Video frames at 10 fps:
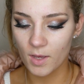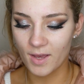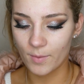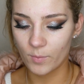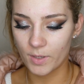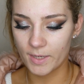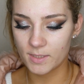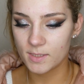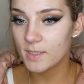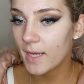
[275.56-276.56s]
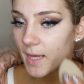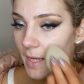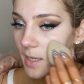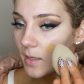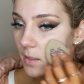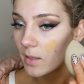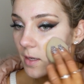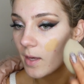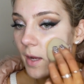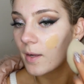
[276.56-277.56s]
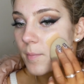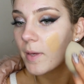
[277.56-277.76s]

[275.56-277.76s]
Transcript: I'm wearing it today, and it